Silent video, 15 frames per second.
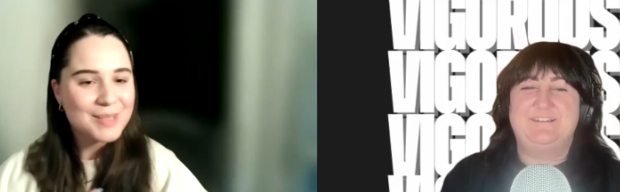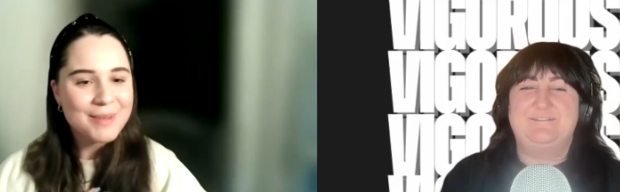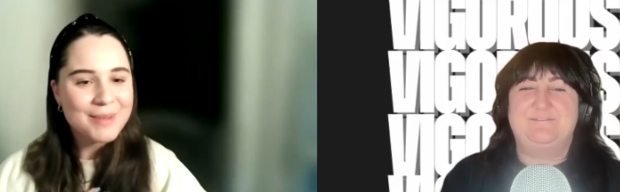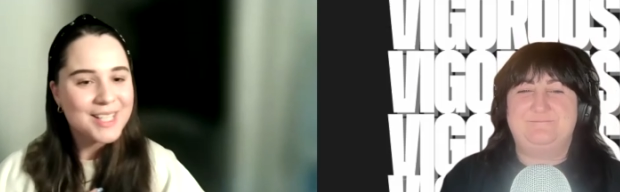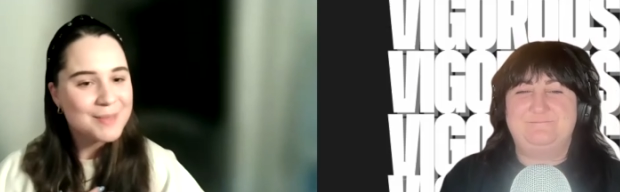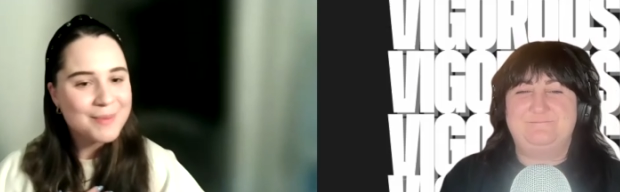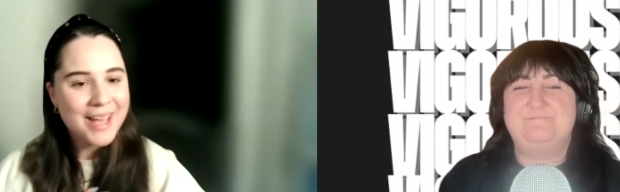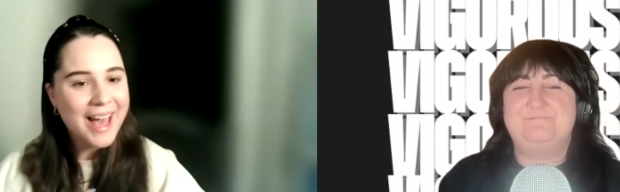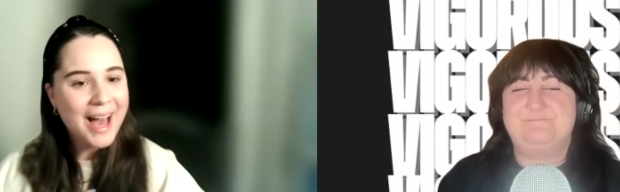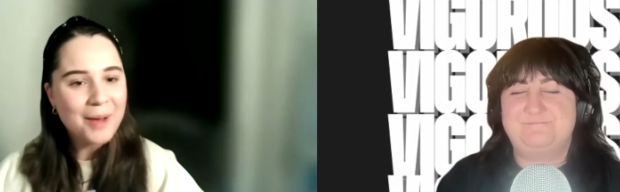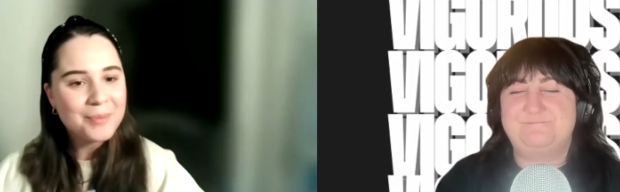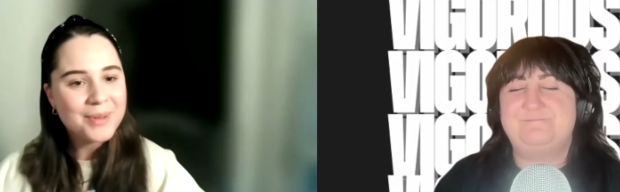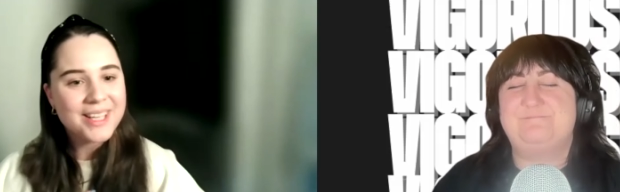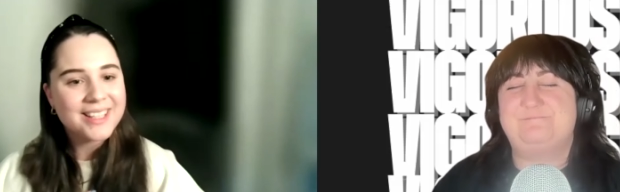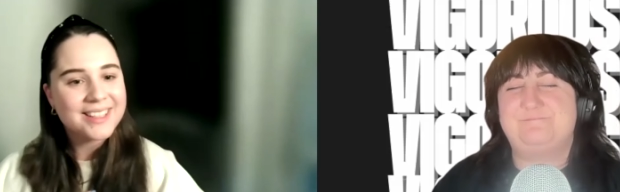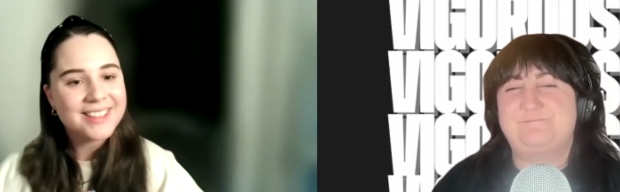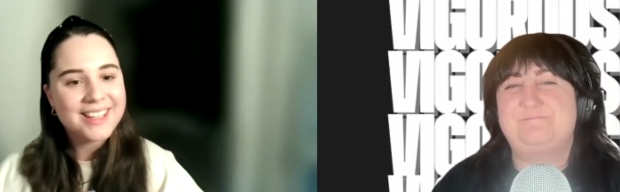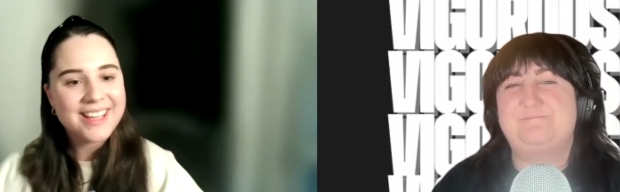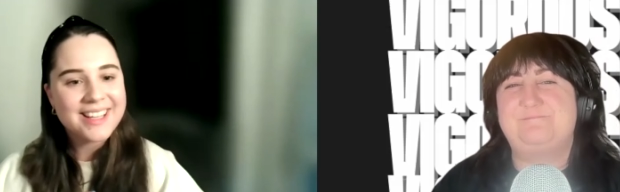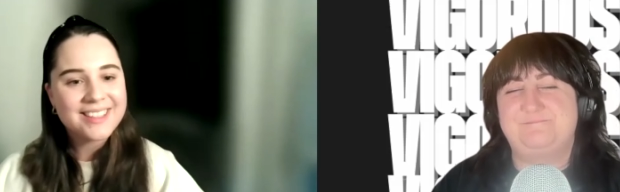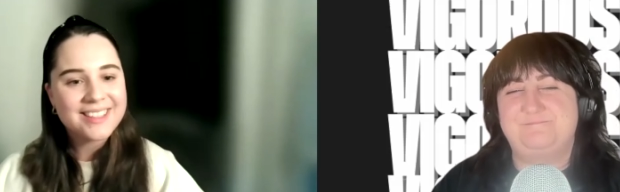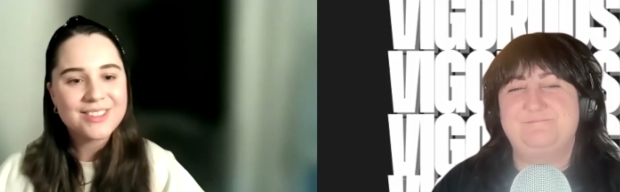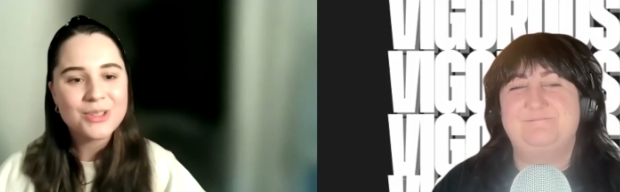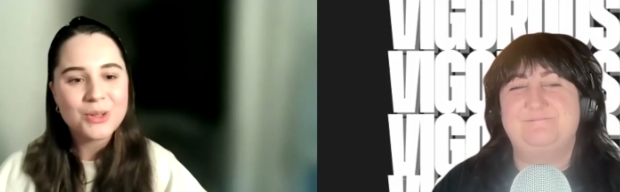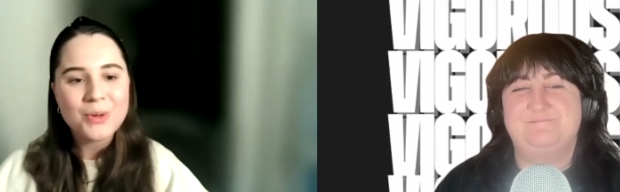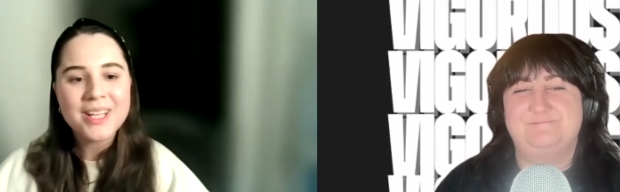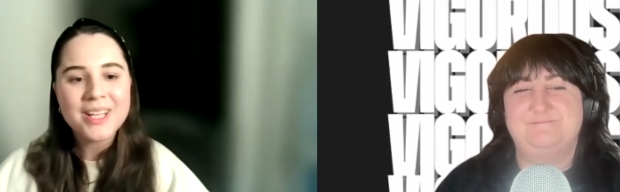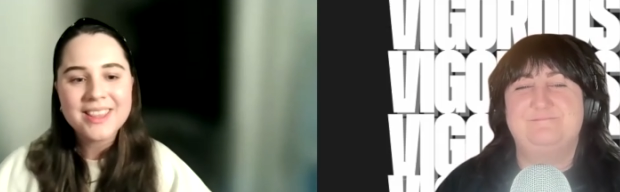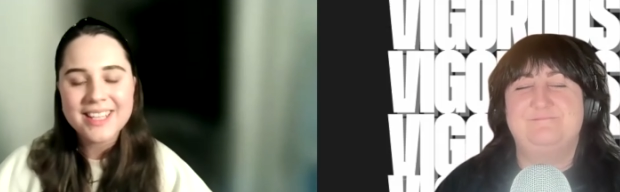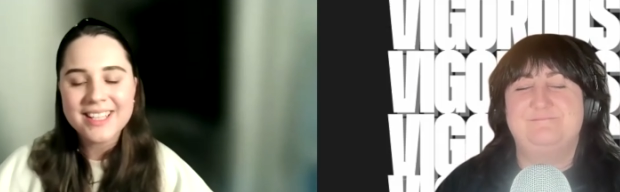Speaker 1: it just makes me happy. And like
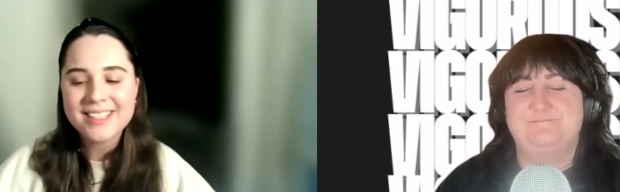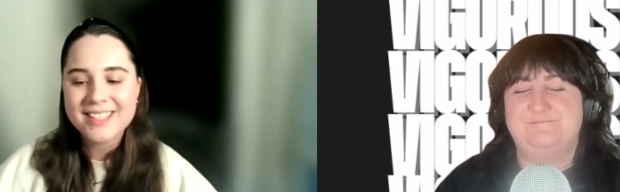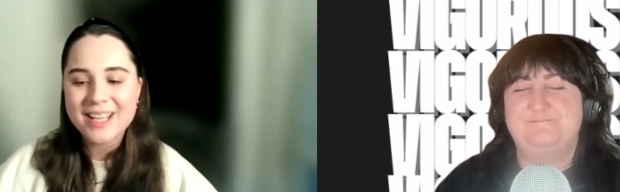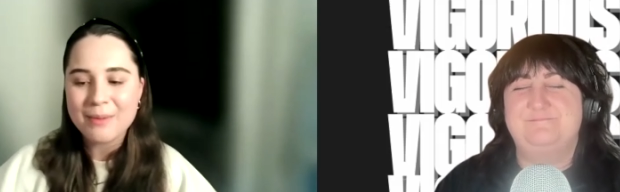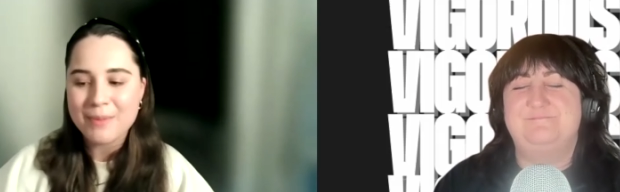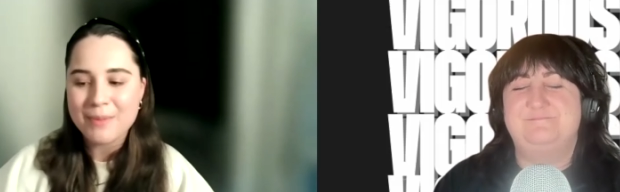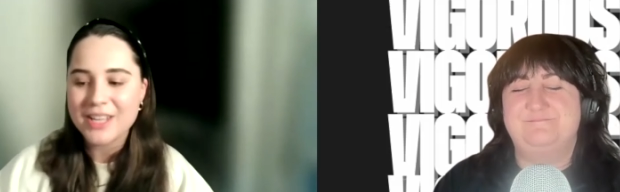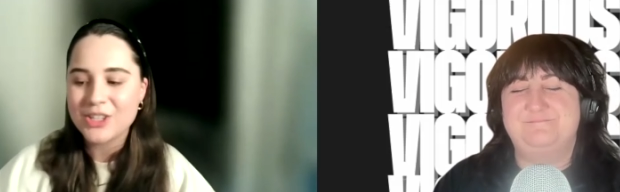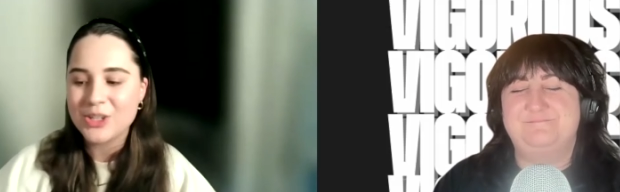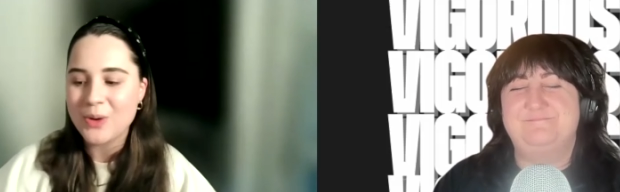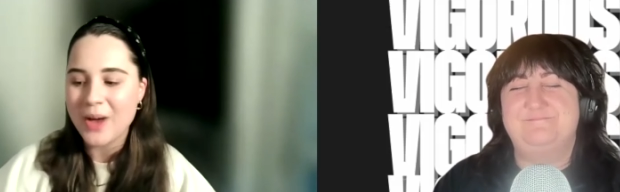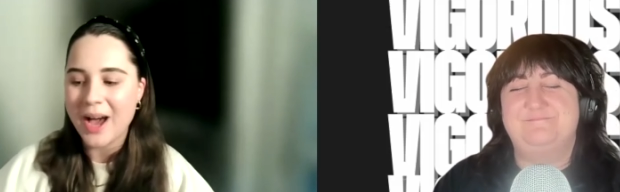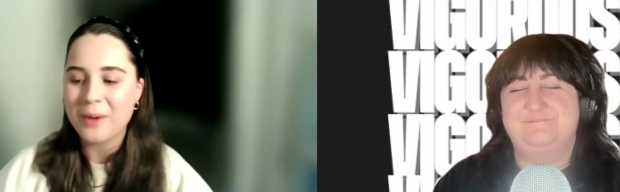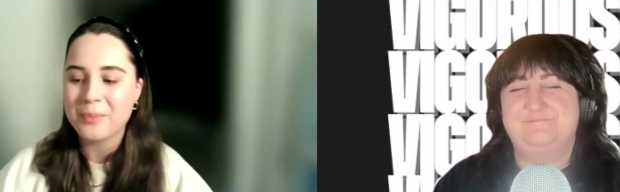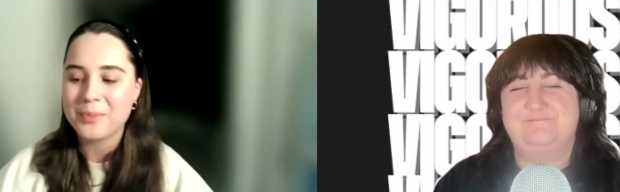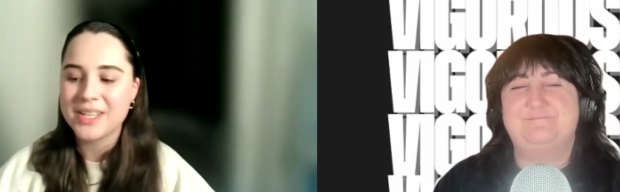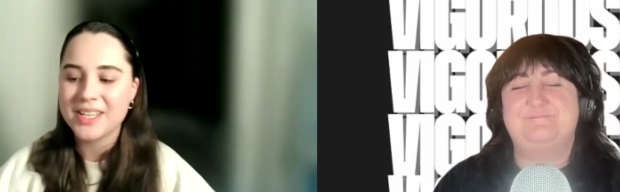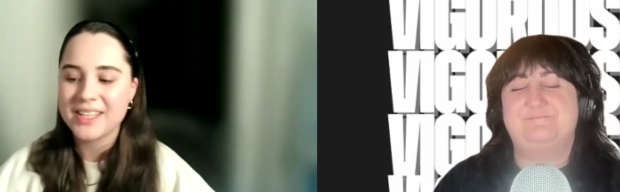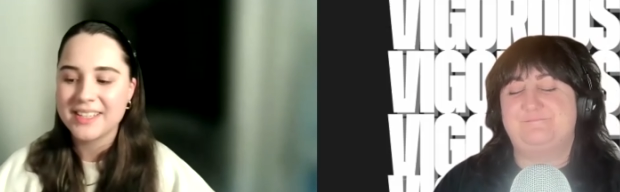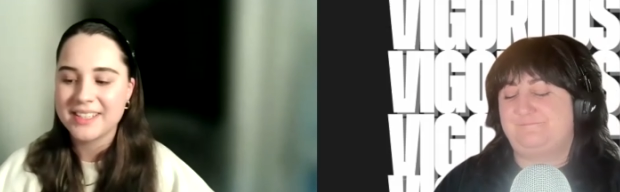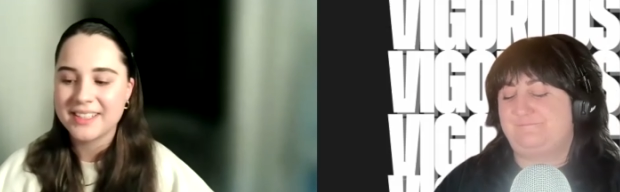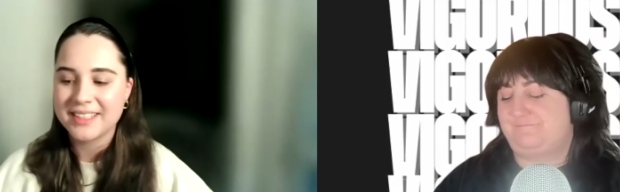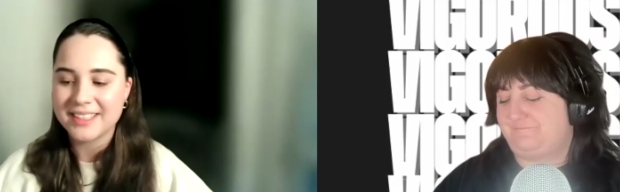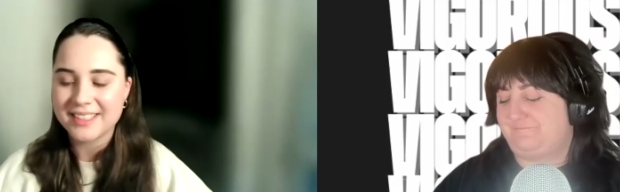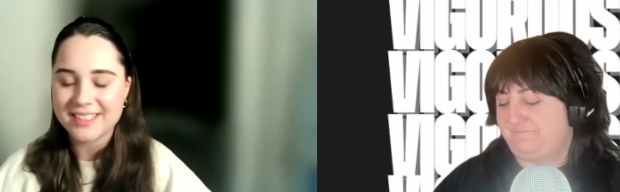doing things that make you happy